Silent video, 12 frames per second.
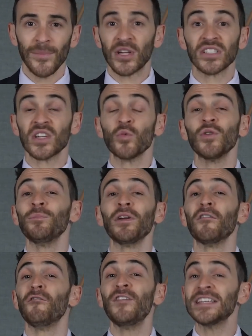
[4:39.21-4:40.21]
because it wouldn't
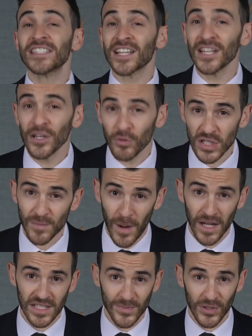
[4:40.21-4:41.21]
be fiscally
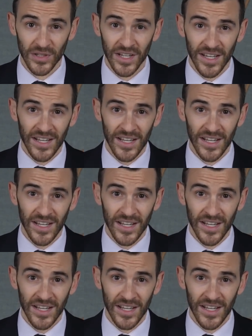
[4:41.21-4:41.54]
responsible.